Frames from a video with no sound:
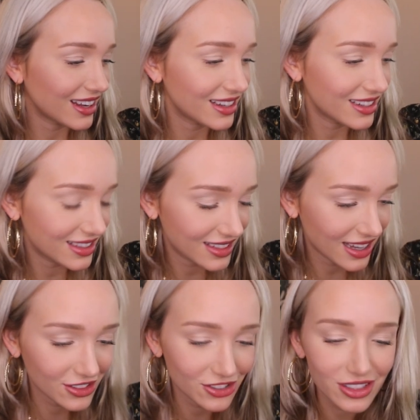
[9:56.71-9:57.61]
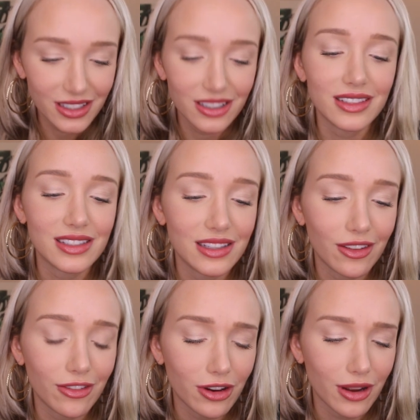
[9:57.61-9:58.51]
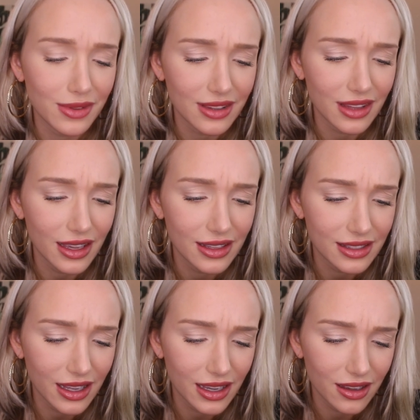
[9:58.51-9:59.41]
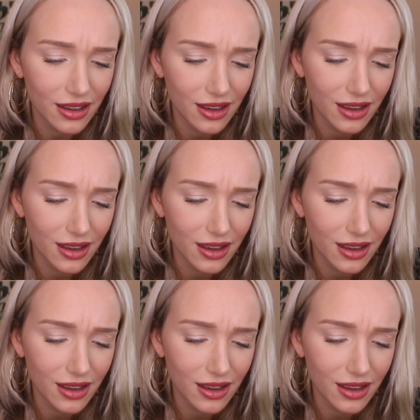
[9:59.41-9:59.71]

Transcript: And it's actually not silver. I'd say it's like